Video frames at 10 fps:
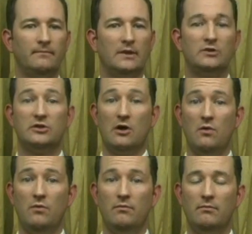
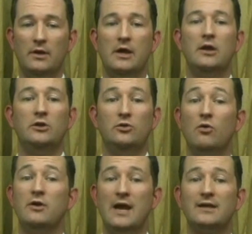So,
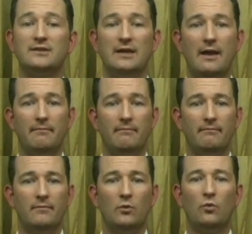your next step
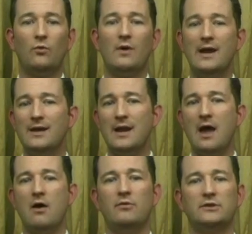right
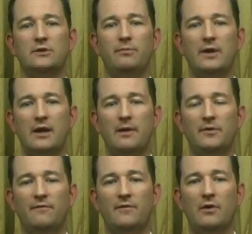now is to pick up
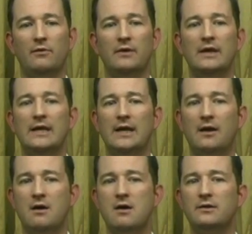the phone and
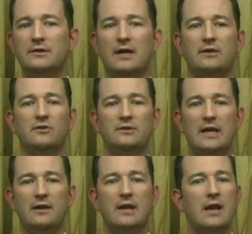contact your
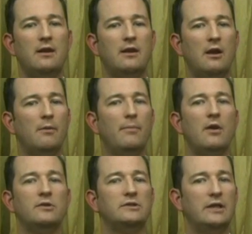dedicated
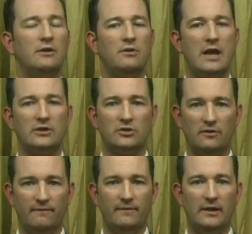Karatbars International
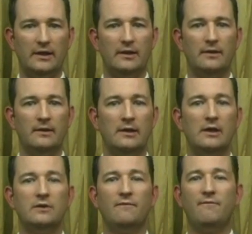affiliate
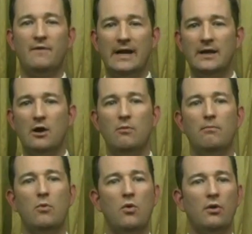to find out
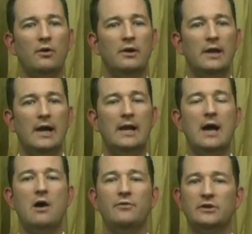more on
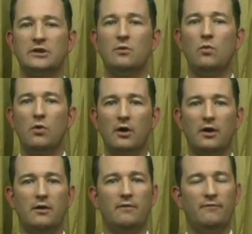how this can
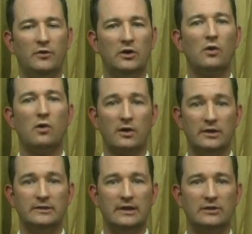work for your
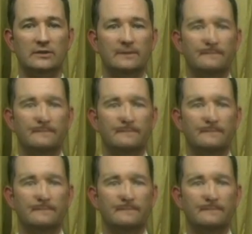organization.